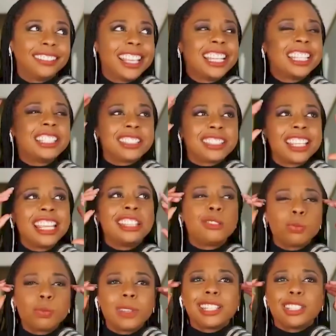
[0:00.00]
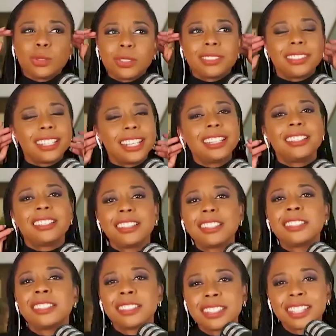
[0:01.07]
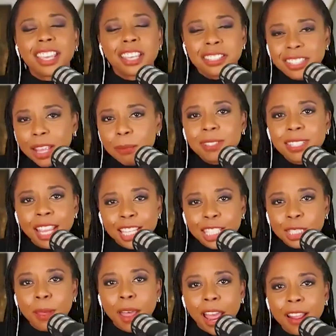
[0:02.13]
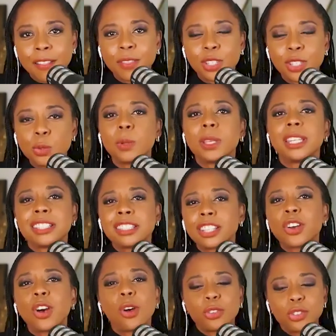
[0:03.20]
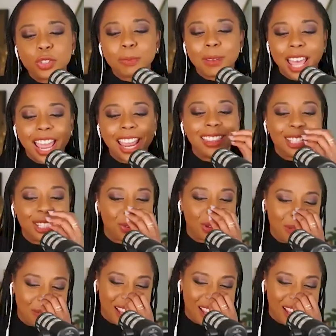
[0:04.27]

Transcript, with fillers: it's it's it's it's the, the subtext behind the tweet. It's the culture behind the tweet,